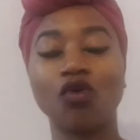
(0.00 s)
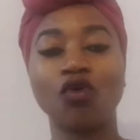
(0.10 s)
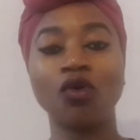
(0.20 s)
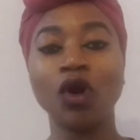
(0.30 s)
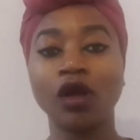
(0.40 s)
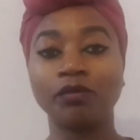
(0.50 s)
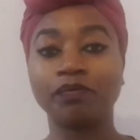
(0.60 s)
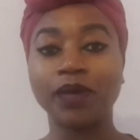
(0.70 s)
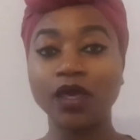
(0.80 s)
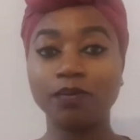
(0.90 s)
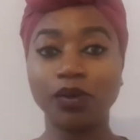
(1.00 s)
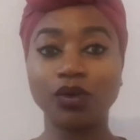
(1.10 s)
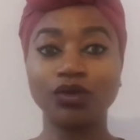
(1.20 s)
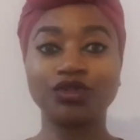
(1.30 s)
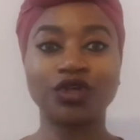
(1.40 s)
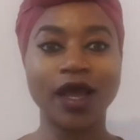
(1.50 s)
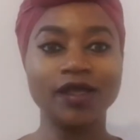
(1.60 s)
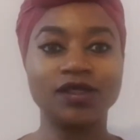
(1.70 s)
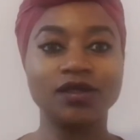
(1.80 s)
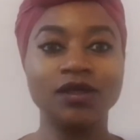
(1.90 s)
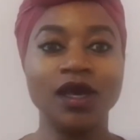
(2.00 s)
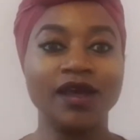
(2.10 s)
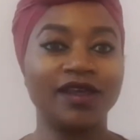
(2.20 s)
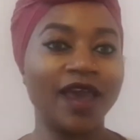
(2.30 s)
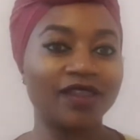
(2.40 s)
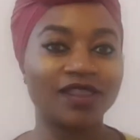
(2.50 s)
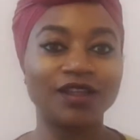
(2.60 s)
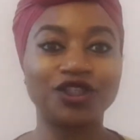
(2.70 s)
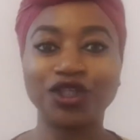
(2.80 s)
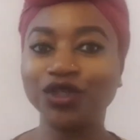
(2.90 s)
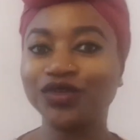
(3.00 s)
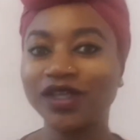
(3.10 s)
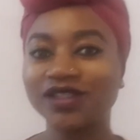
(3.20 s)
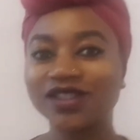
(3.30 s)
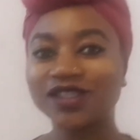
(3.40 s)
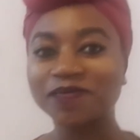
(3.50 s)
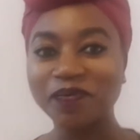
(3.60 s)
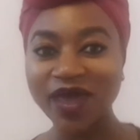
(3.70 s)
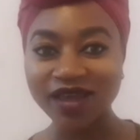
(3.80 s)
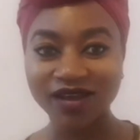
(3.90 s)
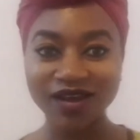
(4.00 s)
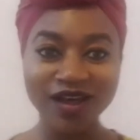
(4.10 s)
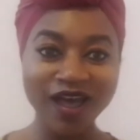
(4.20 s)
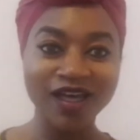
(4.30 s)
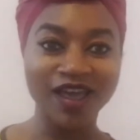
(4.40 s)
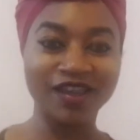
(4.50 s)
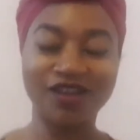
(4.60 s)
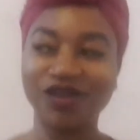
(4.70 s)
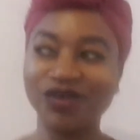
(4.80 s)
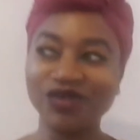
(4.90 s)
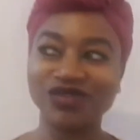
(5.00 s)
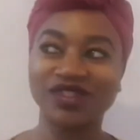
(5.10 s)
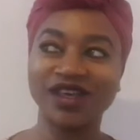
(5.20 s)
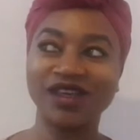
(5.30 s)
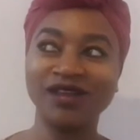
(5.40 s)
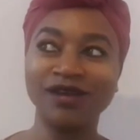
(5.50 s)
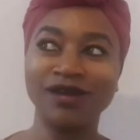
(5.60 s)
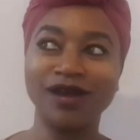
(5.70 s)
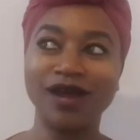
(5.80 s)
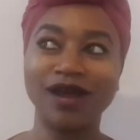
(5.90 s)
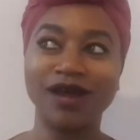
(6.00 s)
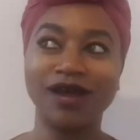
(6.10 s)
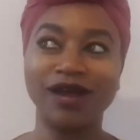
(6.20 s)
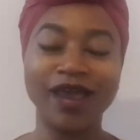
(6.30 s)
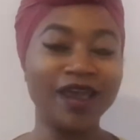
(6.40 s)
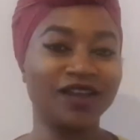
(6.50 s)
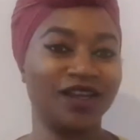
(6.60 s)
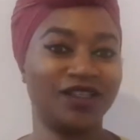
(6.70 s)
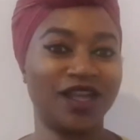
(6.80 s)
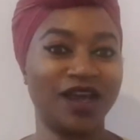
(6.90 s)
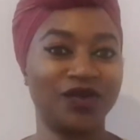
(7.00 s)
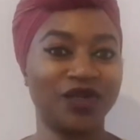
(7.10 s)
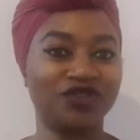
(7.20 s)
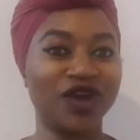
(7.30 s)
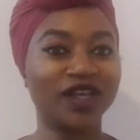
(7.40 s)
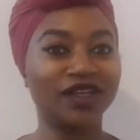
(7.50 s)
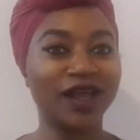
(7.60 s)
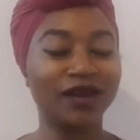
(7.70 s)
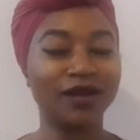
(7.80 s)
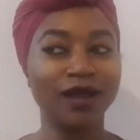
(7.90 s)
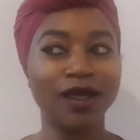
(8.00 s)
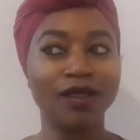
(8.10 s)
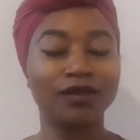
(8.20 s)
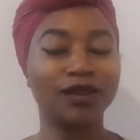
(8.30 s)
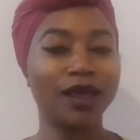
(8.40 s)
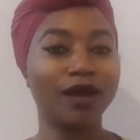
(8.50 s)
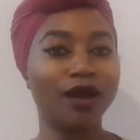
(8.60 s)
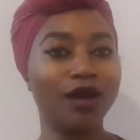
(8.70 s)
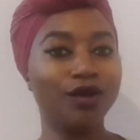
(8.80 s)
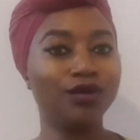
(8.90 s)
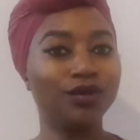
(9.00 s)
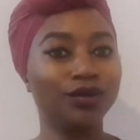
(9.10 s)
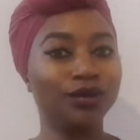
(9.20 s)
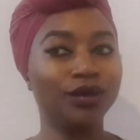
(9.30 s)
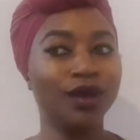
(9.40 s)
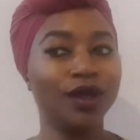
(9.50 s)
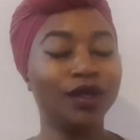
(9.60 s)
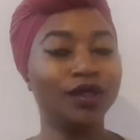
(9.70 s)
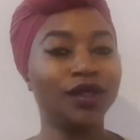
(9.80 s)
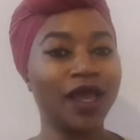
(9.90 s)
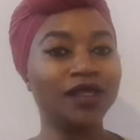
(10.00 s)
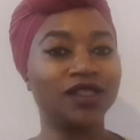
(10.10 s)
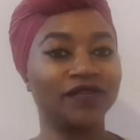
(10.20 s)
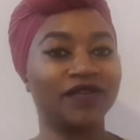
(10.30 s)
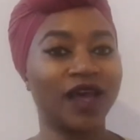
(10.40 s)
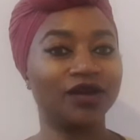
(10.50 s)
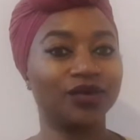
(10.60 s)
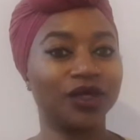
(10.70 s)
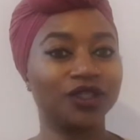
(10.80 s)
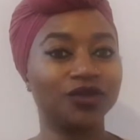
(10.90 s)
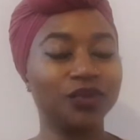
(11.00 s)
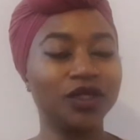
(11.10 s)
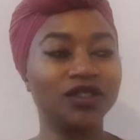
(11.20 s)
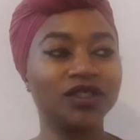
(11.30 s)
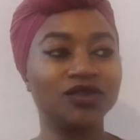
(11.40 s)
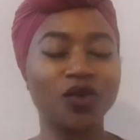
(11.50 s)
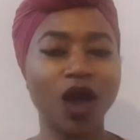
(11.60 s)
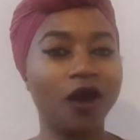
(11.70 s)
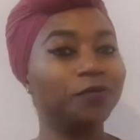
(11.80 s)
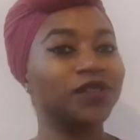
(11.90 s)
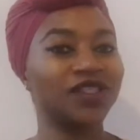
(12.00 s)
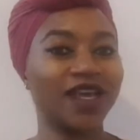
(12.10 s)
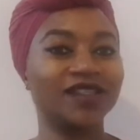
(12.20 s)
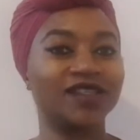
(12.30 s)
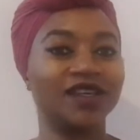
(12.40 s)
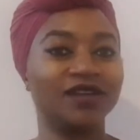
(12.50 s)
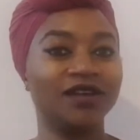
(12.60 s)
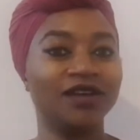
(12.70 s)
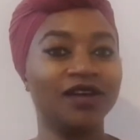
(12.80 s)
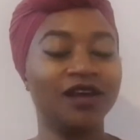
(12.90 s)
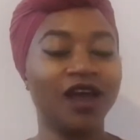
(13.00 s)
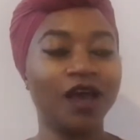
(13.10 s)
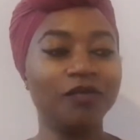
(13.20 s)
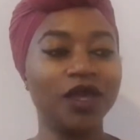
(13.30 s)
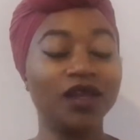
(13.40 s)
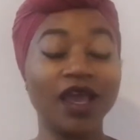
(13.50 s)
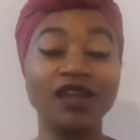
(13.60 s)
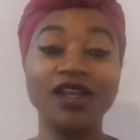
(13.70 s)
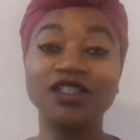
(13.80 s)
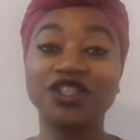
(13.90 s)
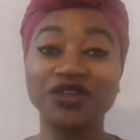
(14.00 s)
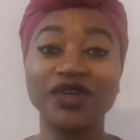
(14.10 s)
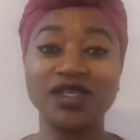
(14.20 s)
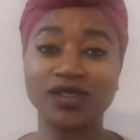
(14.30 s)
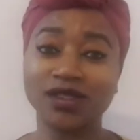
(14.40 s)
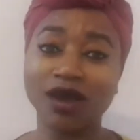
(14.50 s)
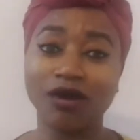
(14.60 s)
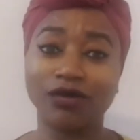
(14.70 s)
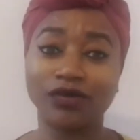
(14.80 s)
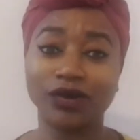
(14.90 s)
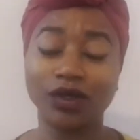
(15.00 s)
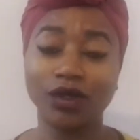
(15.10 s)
or people trying to get the children to speak, you know, the English language rather than their own native language, which is quite upsetting. I mean, in Nigeria itself,